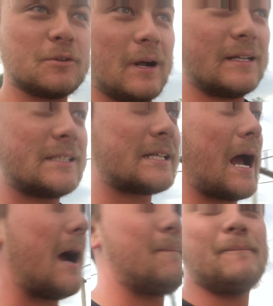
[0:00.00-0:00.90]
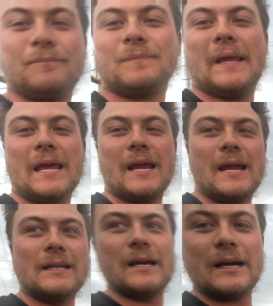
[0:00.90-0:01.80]
want to stop
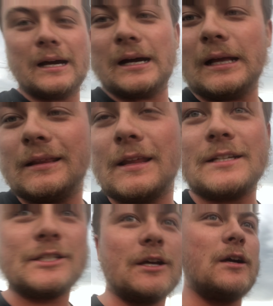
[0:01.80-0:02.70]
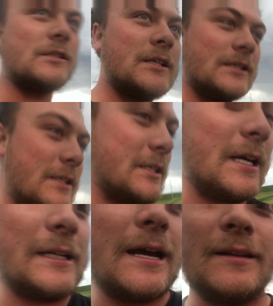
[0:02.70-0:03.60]
and let y'all see this
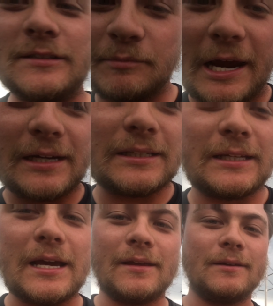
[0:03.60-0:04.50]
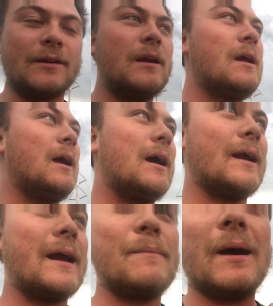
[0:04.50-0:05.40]
thing now that it's back together. I
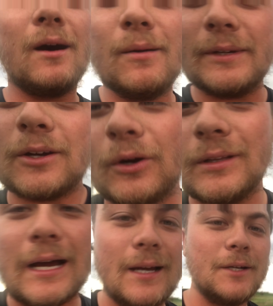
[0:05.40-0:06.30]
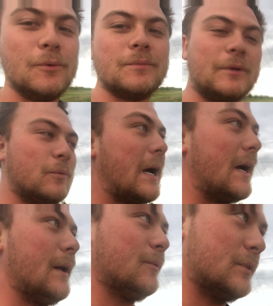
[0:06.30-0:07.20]
got my homie Cole out here with me
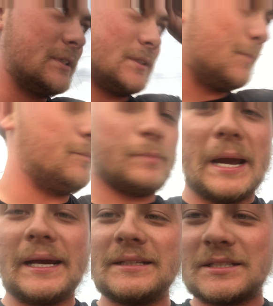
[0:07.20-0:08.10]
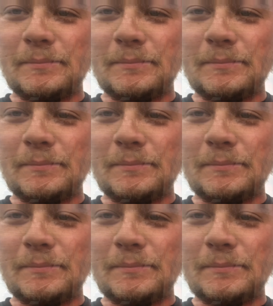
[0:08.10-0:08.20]
riding. We're just banging some